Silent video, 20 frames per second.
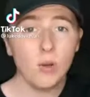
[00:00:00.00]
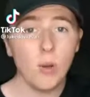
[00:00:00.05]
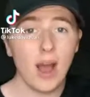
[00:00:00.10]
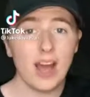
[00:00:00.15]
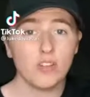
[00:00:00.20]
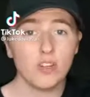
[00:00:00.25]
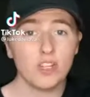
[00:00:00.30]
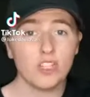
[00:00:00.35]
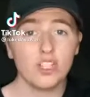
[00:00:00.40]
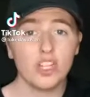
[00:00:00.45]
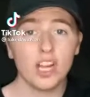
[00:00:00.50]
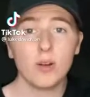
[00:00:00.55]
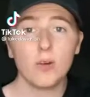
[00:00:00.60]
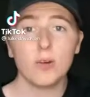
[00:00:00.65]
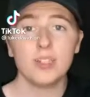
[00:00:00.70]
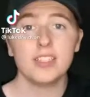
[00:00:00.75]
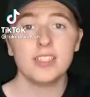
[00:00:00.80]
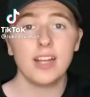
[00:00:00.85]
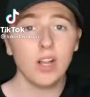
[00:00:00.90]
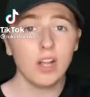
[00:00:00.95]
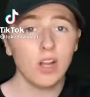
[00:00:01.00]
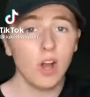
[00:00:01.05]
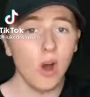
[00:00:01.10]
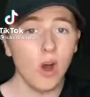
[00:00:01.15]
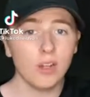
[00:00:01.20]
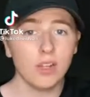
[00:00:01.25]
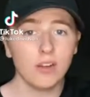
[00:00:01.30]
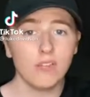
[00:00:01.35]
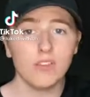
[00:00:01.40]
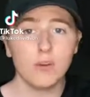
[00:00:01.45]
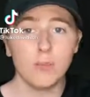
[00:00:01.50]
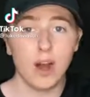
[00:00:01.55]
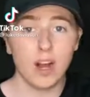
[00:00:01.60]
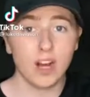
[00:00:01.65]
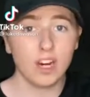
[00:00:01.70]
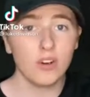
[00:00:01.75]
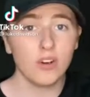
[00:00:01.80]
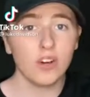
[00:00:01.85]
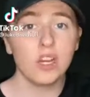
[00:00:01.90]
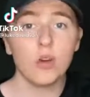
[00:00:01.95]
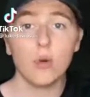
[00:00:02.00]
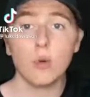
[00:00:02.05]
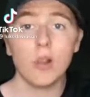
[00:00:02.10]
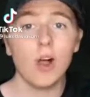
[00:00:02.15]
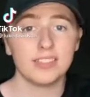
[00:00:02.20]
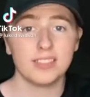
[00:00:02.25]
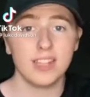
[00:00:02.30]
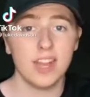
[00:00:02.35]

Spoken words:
Andreszczak was an alcoholic from Hungary who lost